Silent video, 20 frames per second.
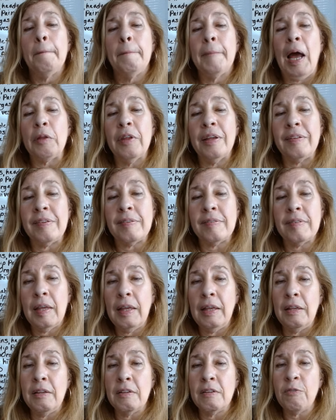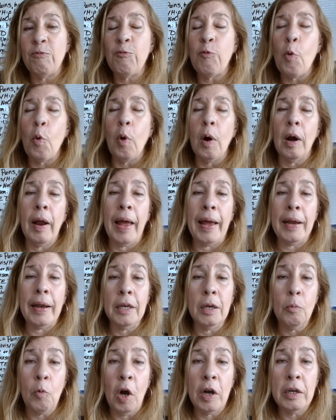Now, this is for
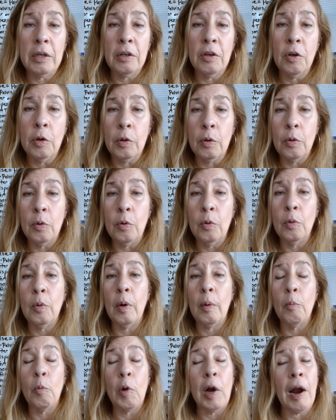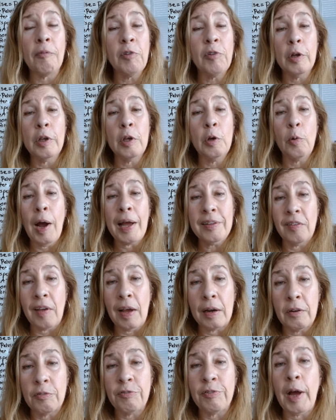anyone who, wherever you
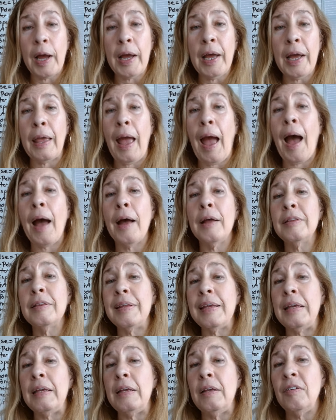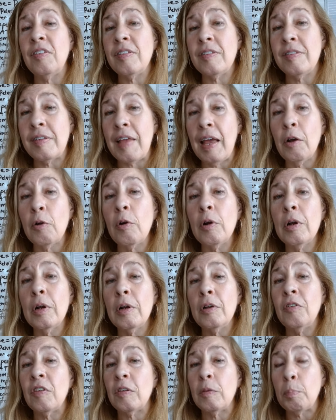identify on the
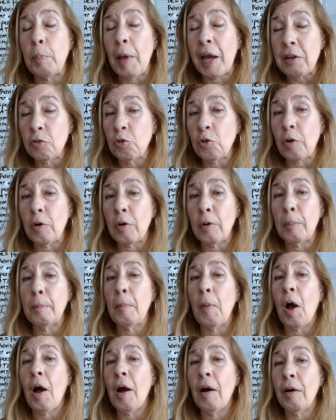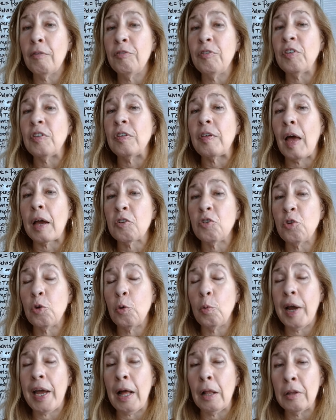sacred spectrum of
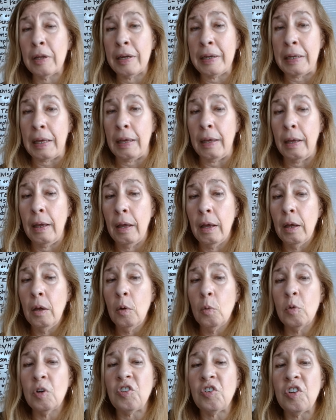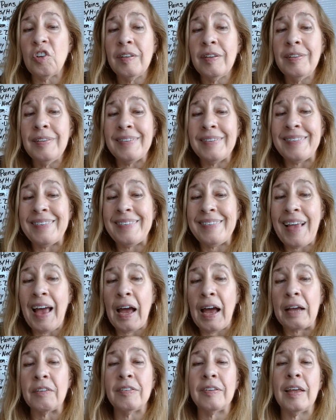sexuality, which isn't
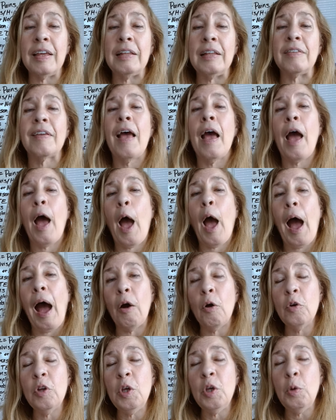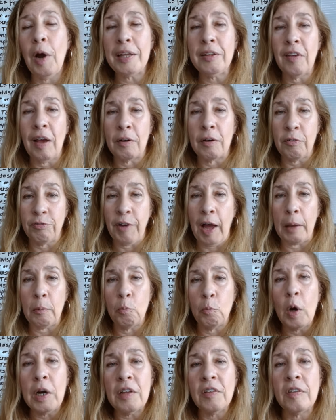sex, it's how do you identify?
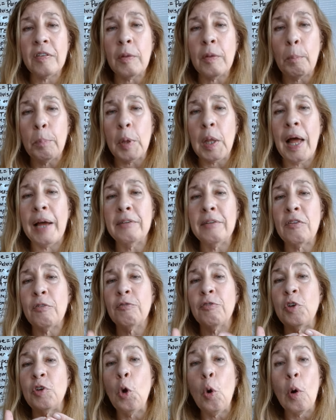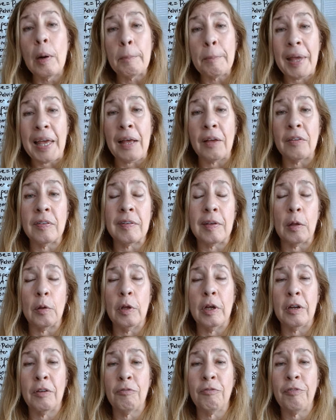What is the blend of your
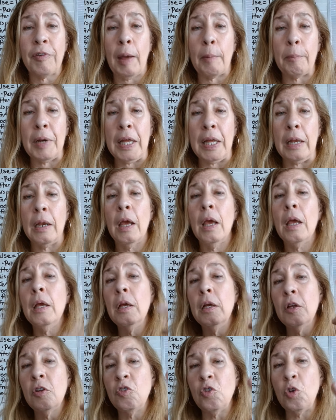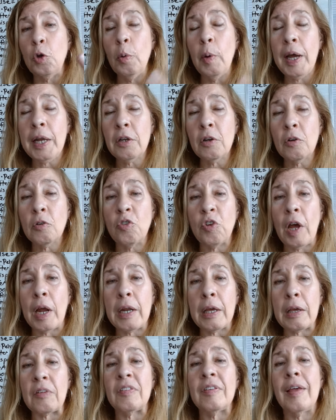masculine and feminine? Two
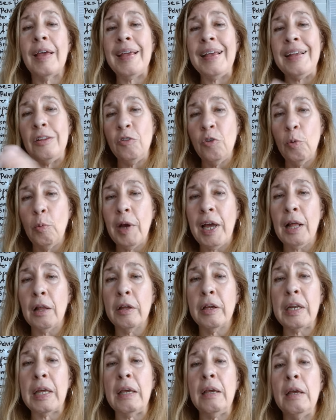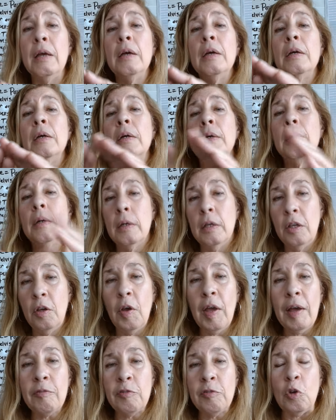energetics in duality.
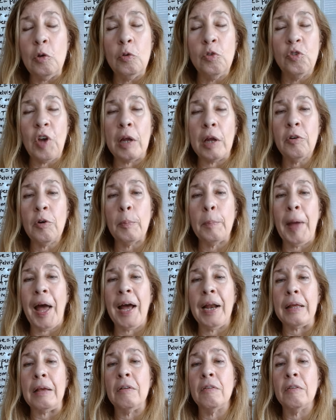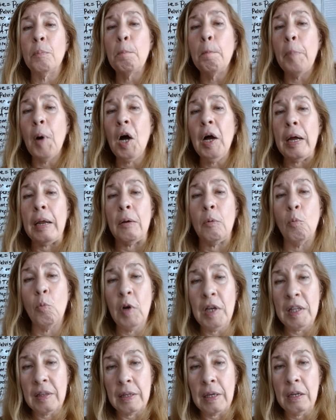You have two gender bodies, but
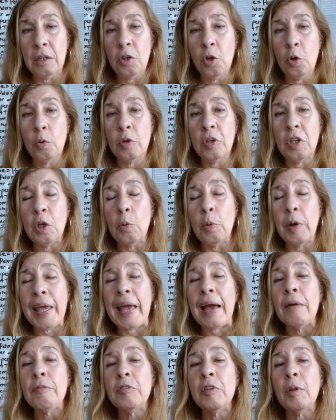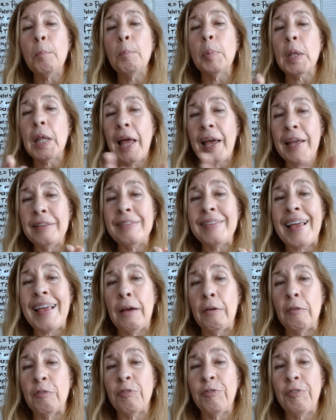within you, you have the blend
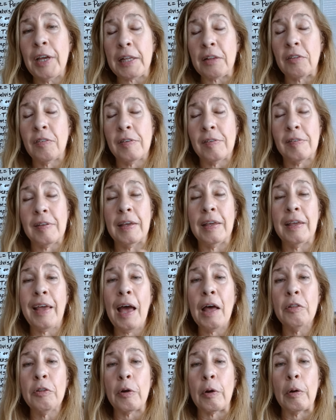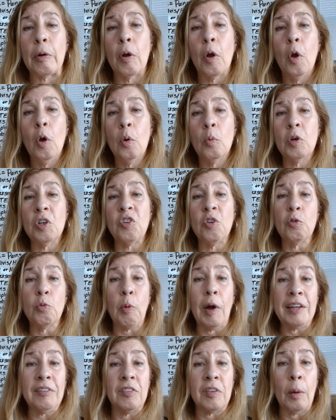that fits together, which is
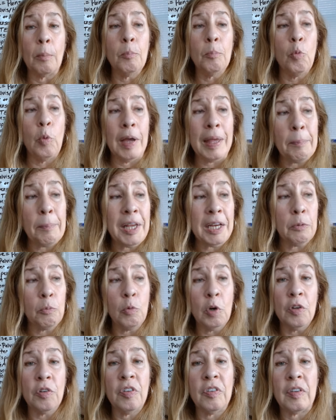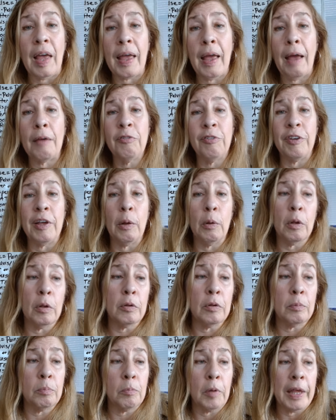why some women will say, I
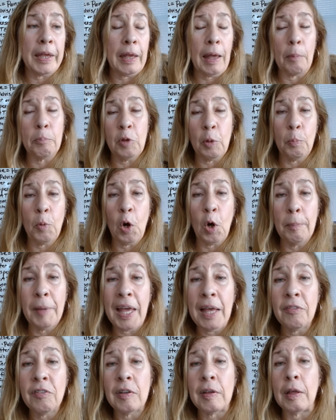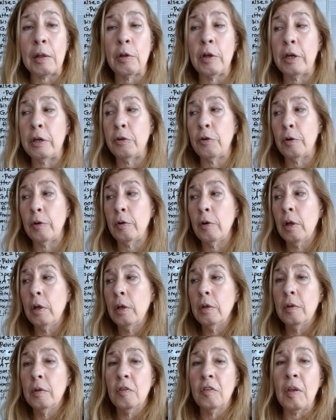feel like I'm the more masculine, or
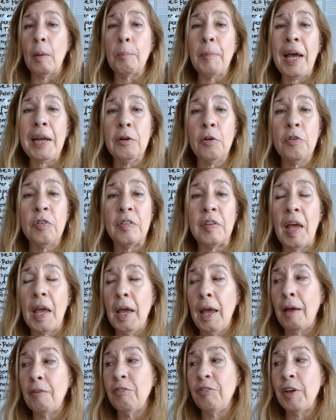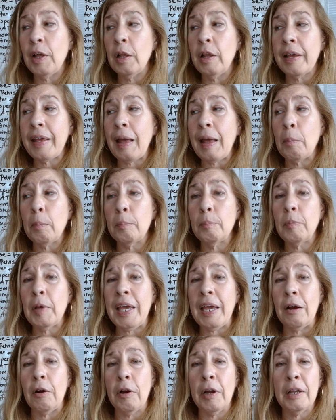some men will say, I feel like I'm
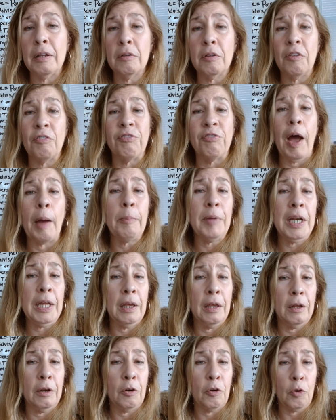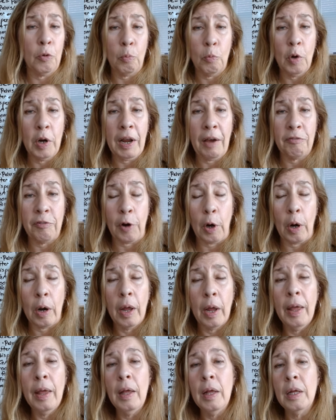carrying the feminine, or whatever.
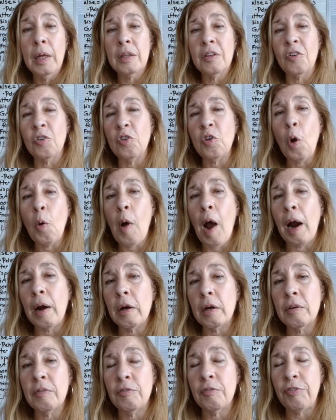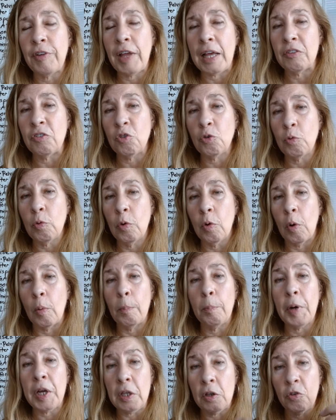There's no hard and fast
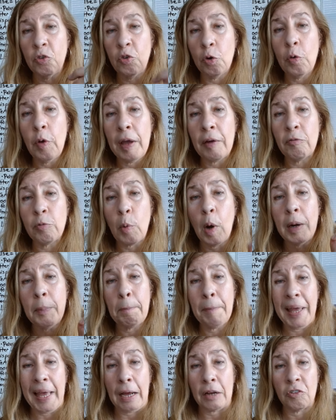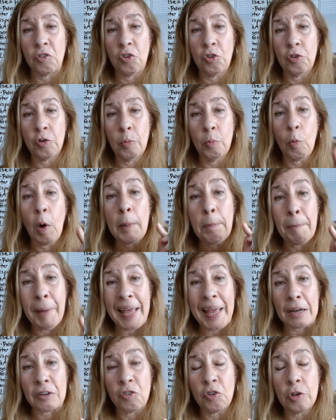rule, but you do have one match, one
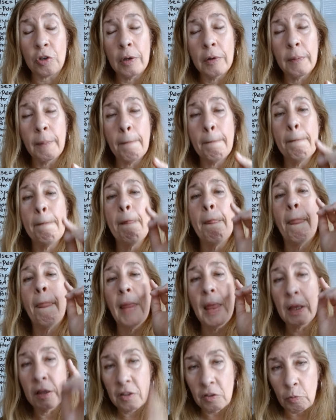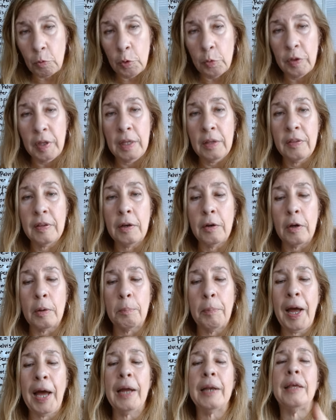match through the
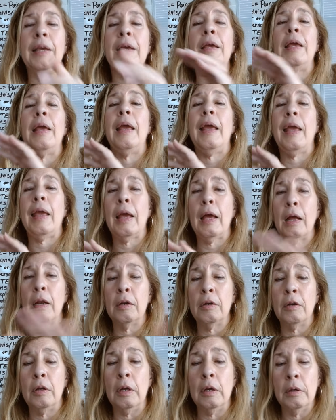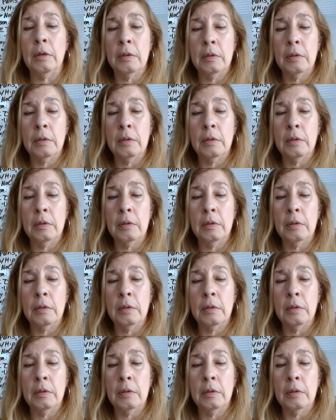etheric body and